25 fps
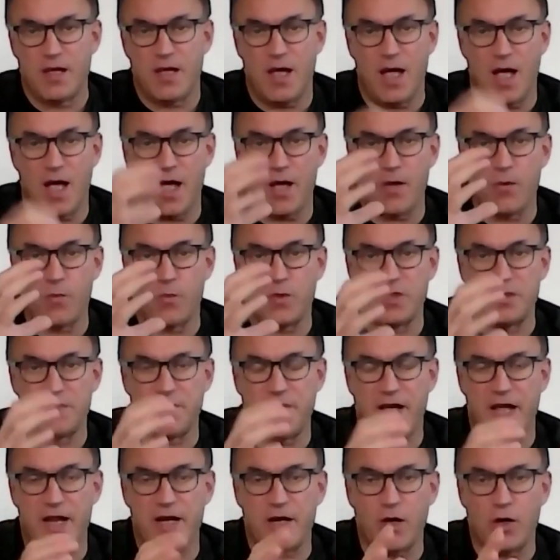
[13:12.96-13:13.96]
I will
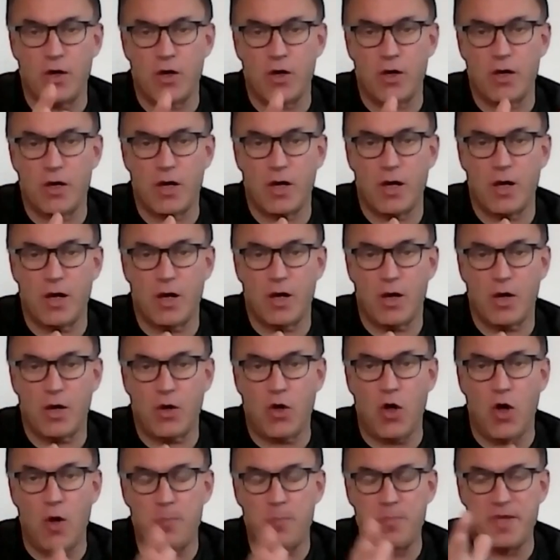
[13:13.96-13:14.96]
then
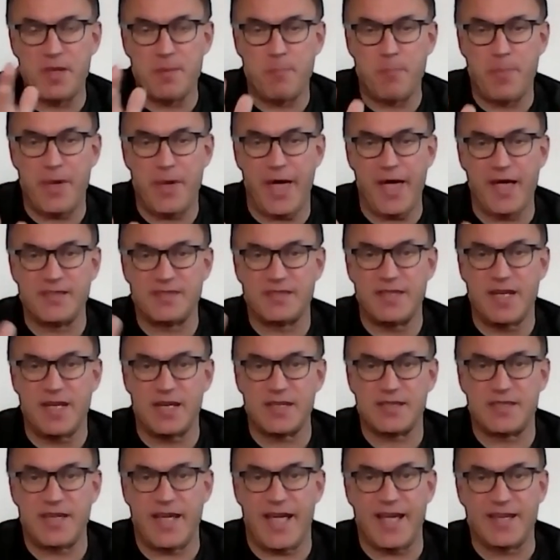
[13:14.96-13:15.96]
copy and paste
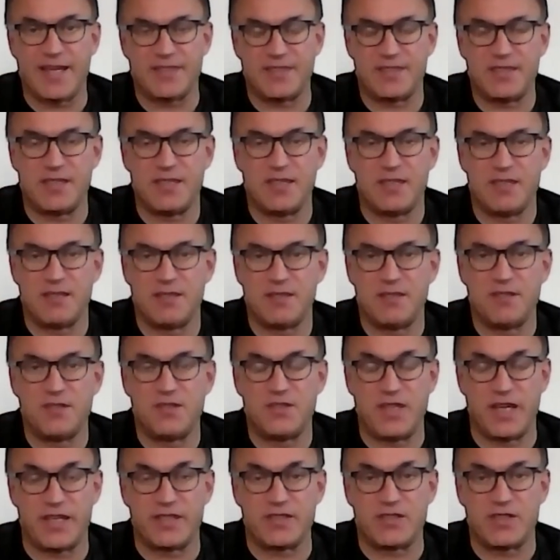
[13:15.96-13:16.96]
that text
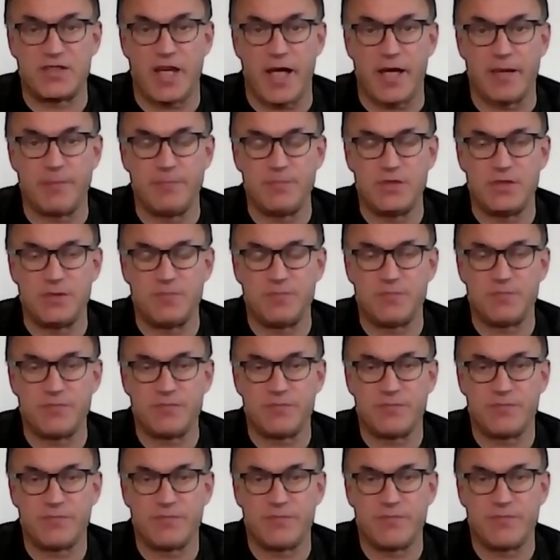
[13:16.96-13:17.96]
6 times.
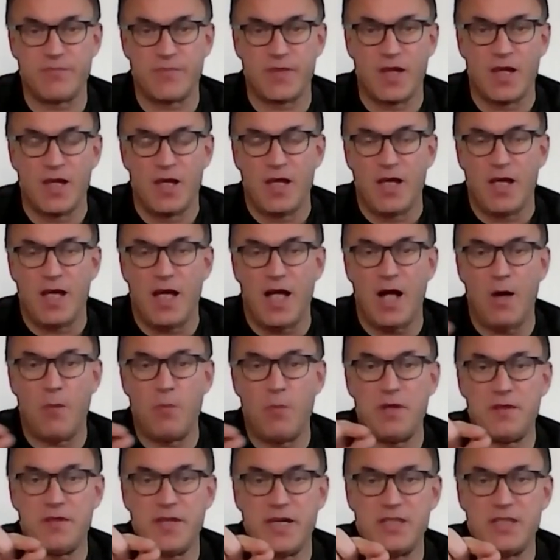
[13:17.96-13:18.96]
I
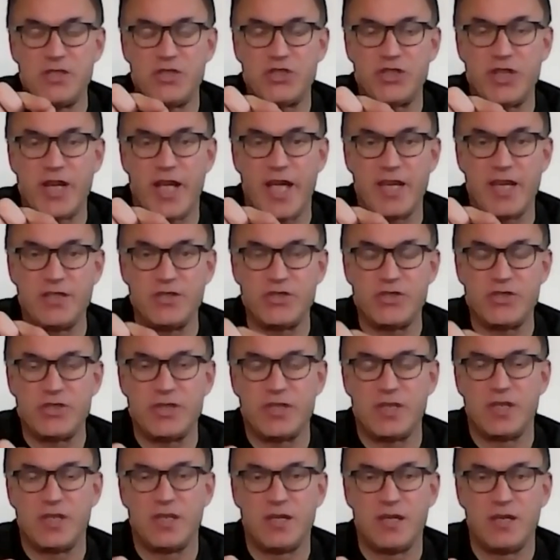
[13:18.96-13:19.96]
will then
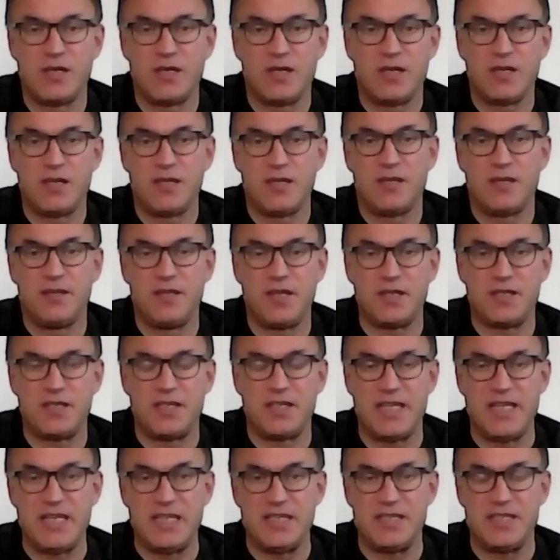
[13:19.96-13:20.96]
change the
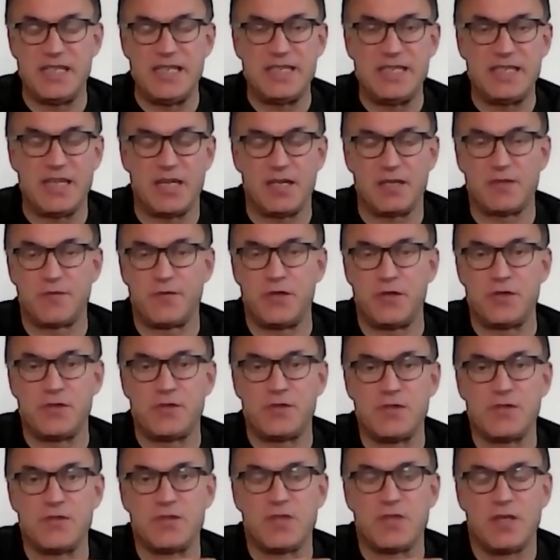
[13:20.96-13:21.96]
key details. For
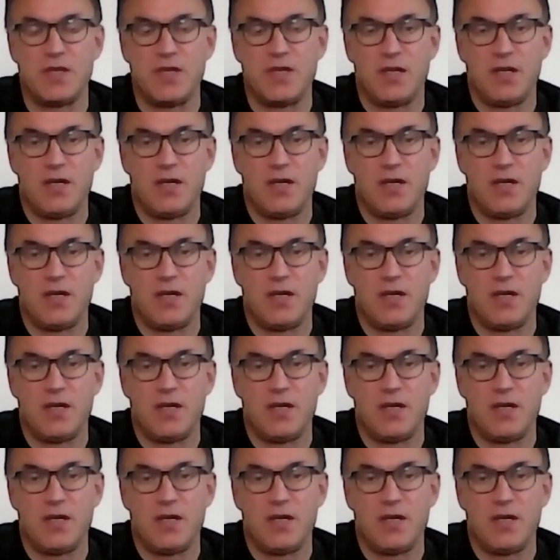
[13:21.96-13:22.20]
instance,